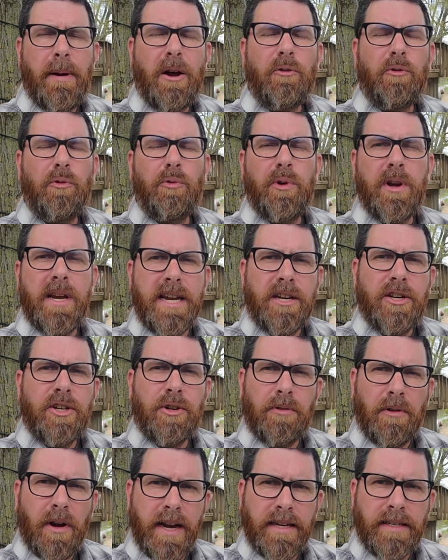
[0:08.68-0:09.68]

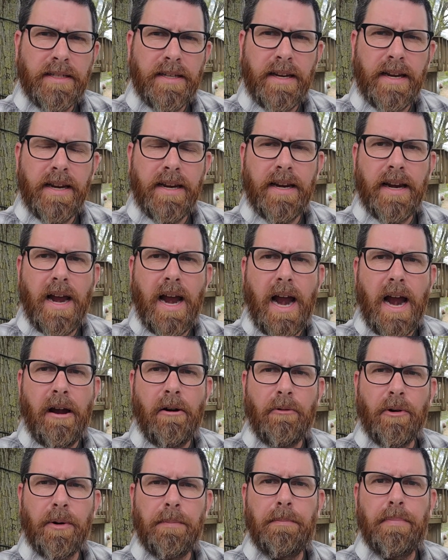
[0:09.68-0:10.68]
retracing
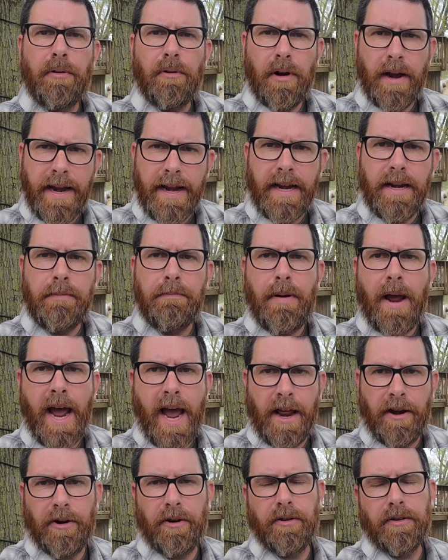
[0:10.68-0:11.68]
our brain
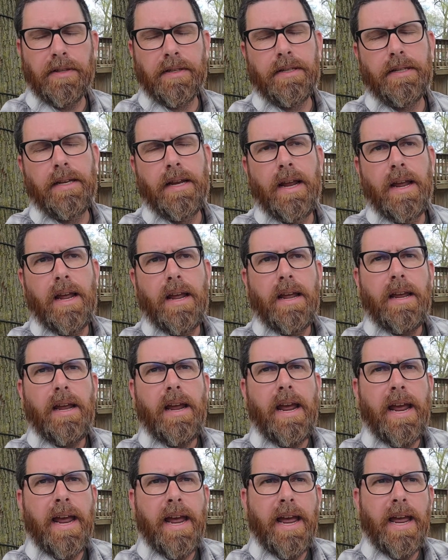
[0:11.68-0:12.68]
patterns,
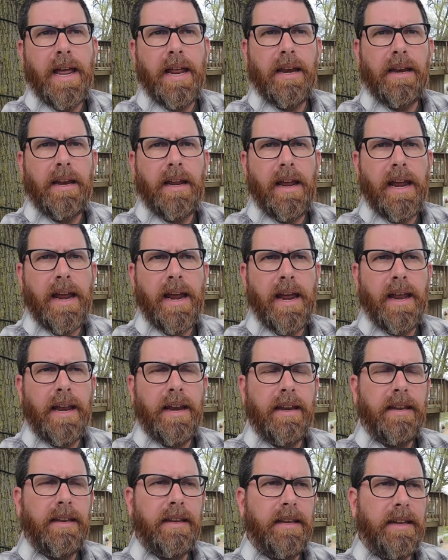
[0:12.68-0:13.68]
and
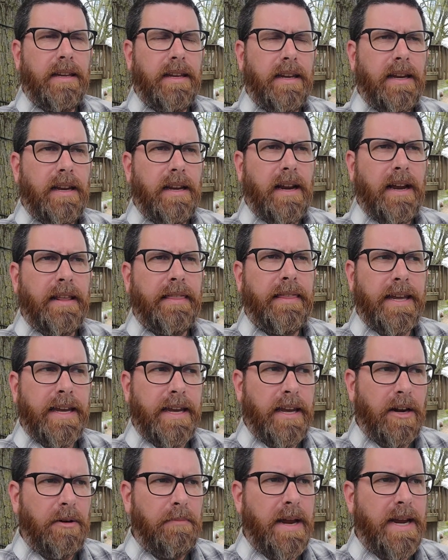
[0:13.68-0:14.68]
I think
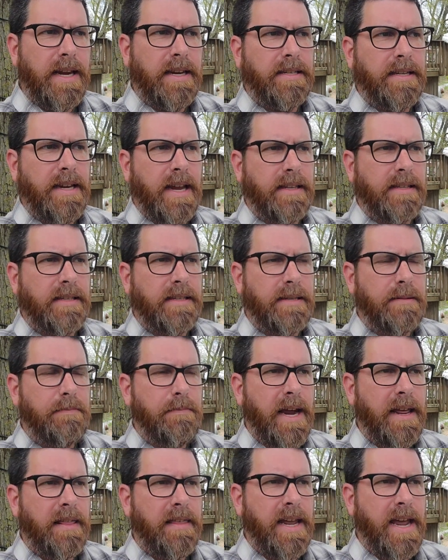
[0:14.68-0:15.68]
it'll make sense
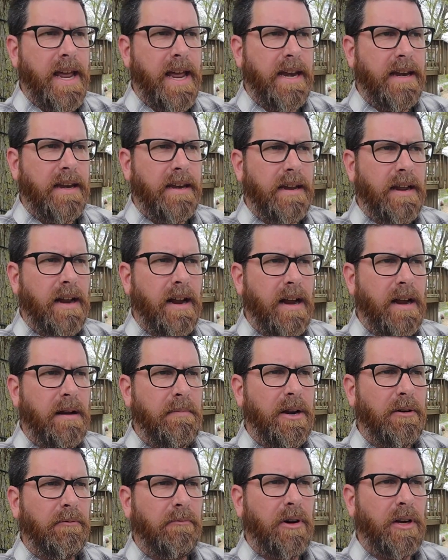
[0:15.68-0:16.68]
by the end.
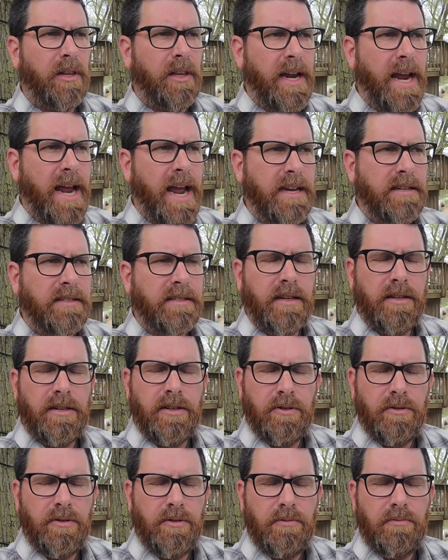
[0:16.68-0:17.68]
It really has to
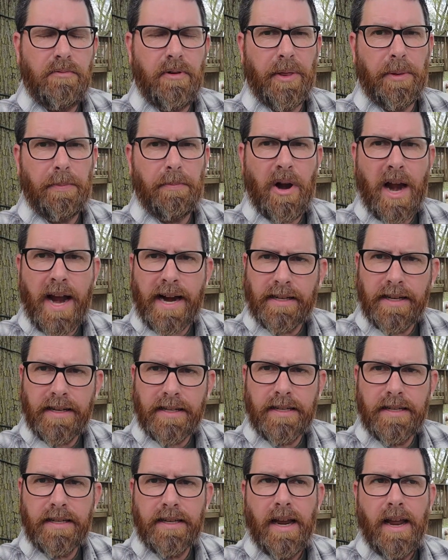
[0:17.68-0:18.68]
do with
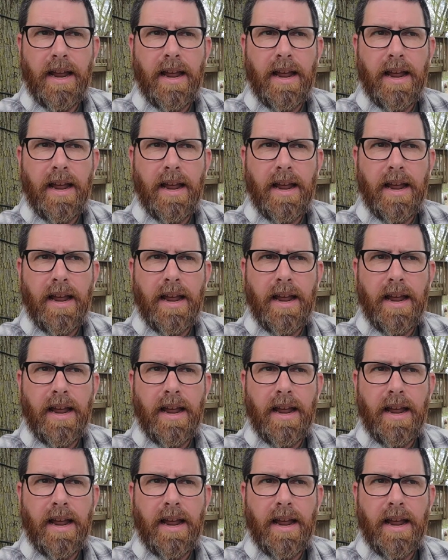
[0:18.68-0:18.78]
practice,